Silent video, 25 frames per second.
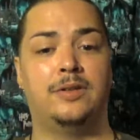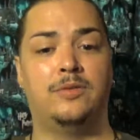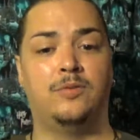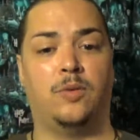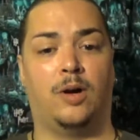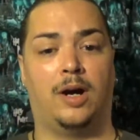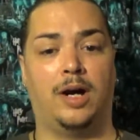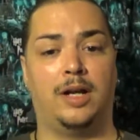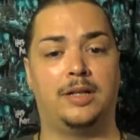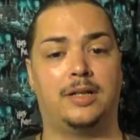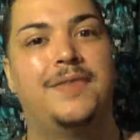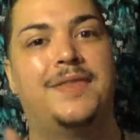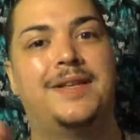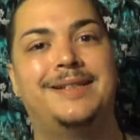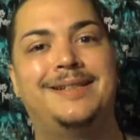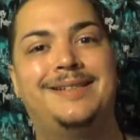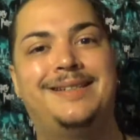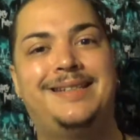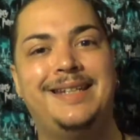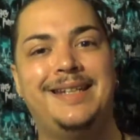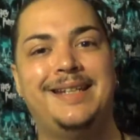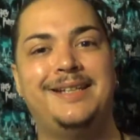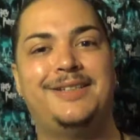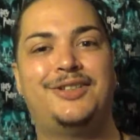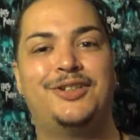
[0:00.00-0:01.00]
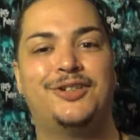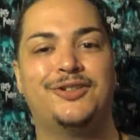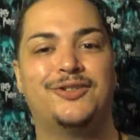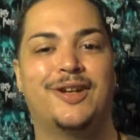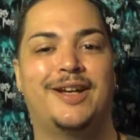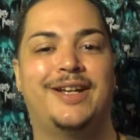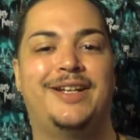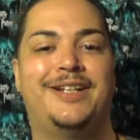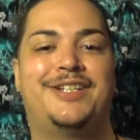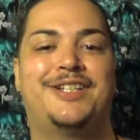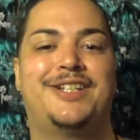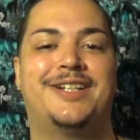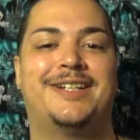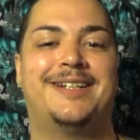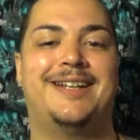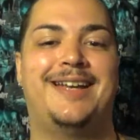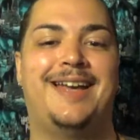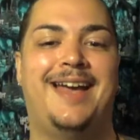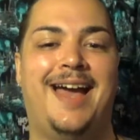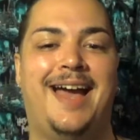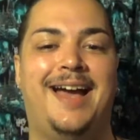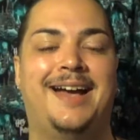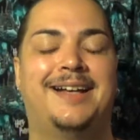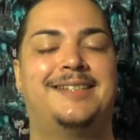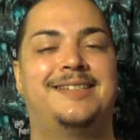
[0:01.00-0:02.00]
want the Deterration
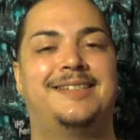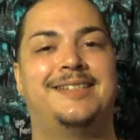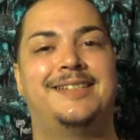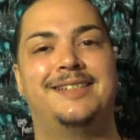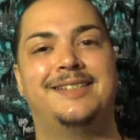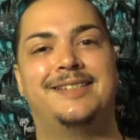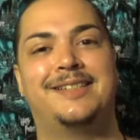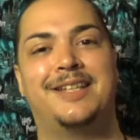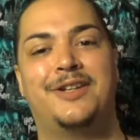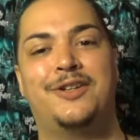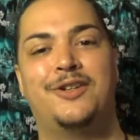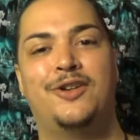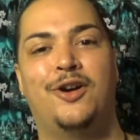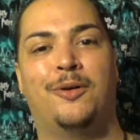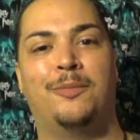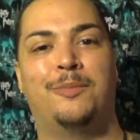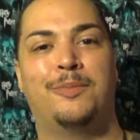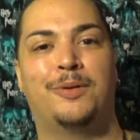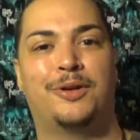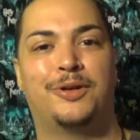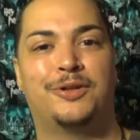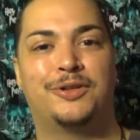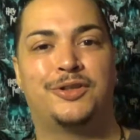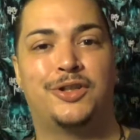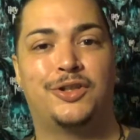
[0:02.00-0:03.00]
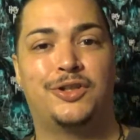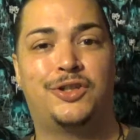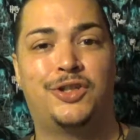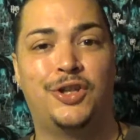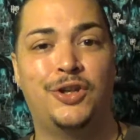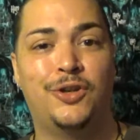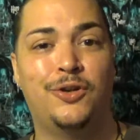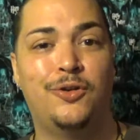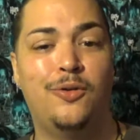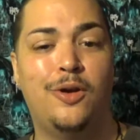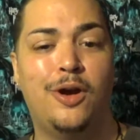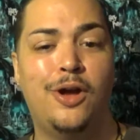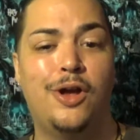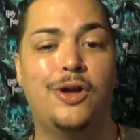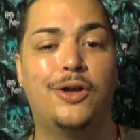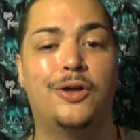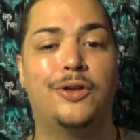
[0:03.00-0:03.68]
Hexes numbers 2,